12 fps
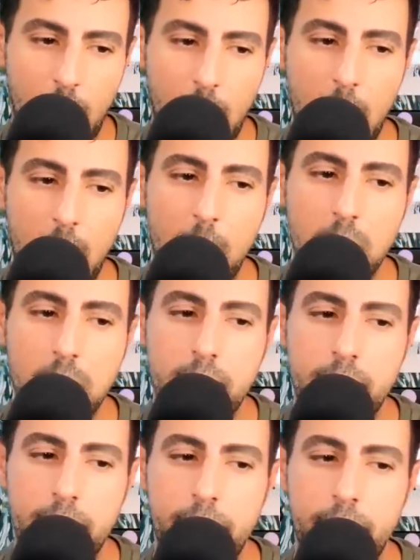
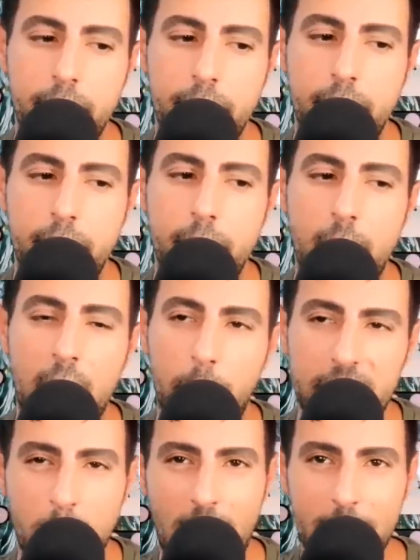And the
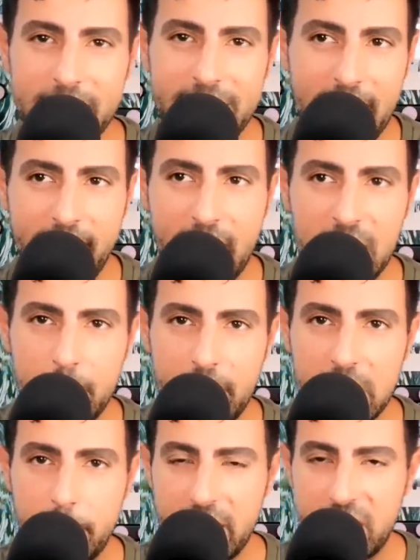reason why I'm saying that is
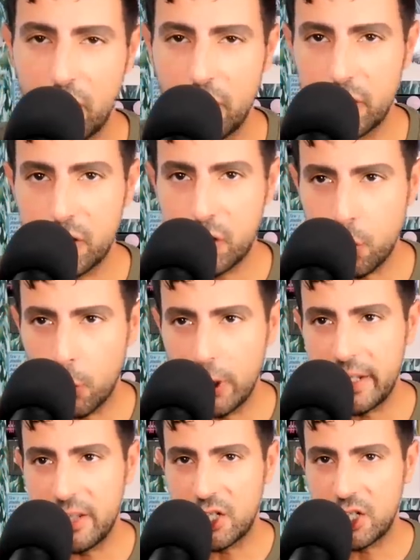because based on the
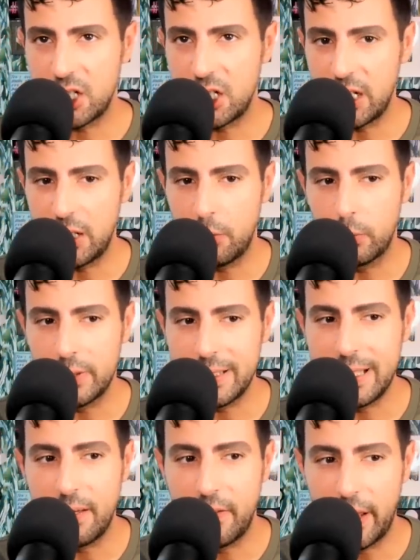story that she was
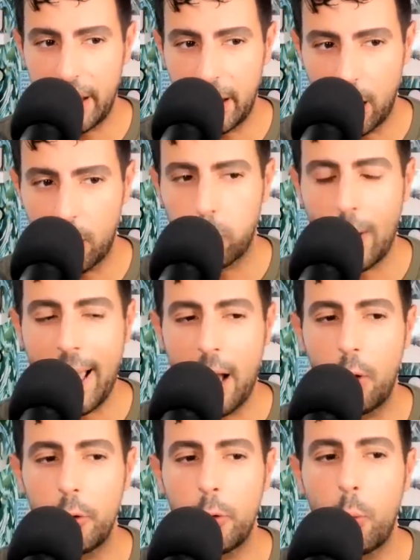giving
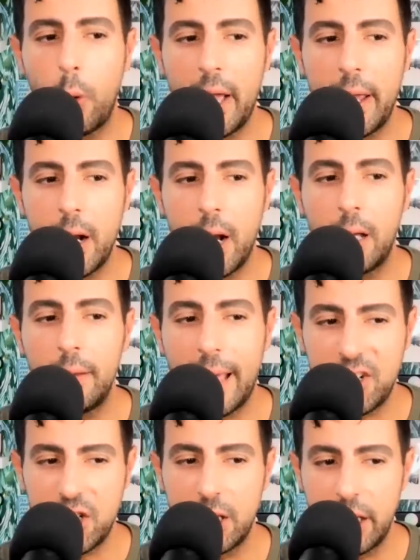around what
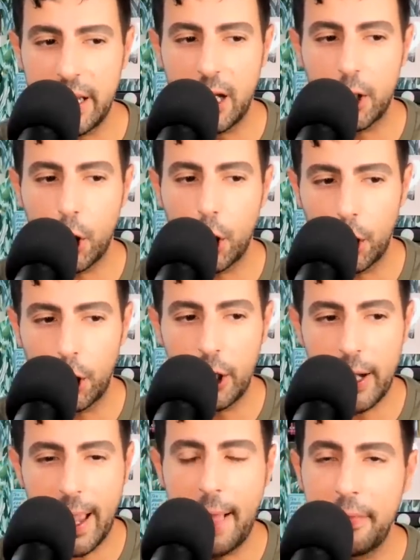allegedly
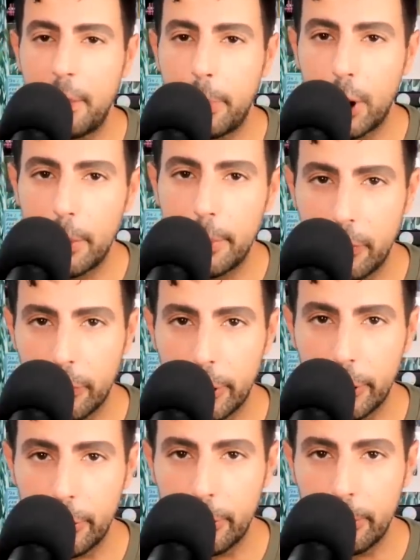occurred at the Bourbon
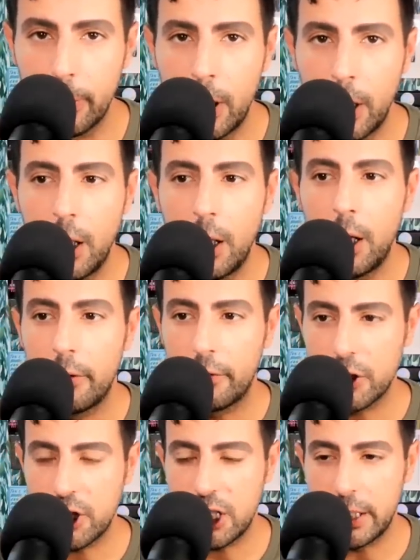Room for
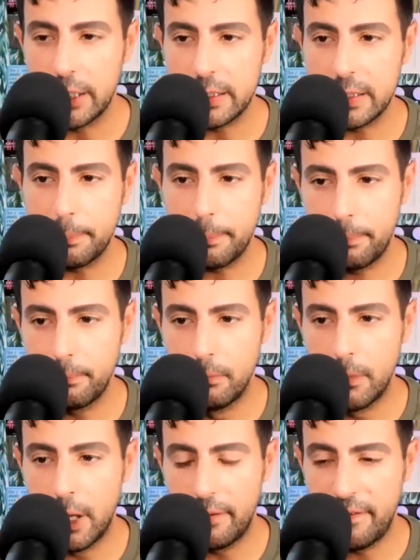Sheena's
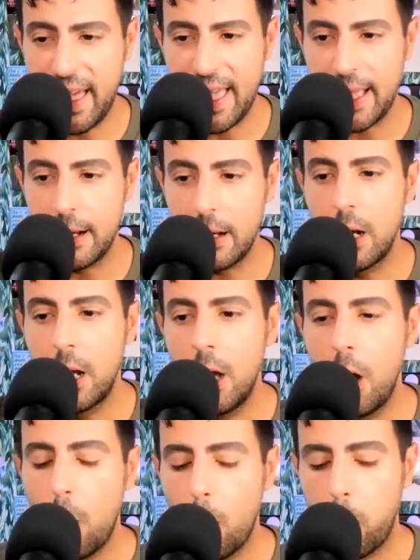event,
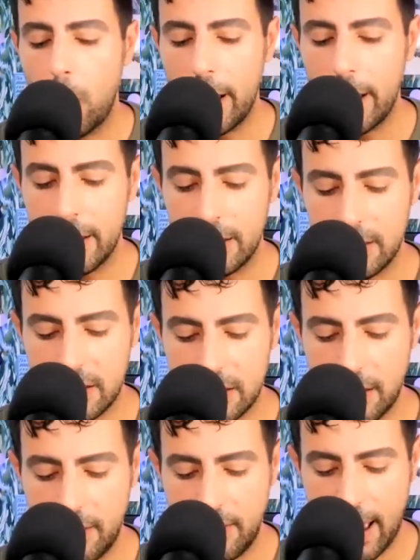was
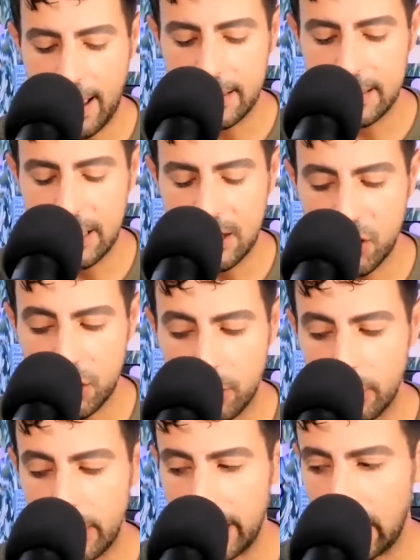that
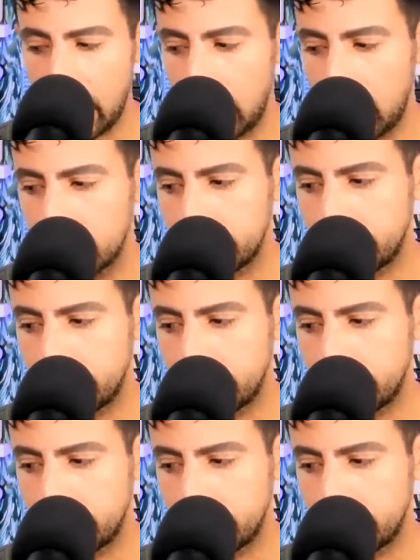essentially,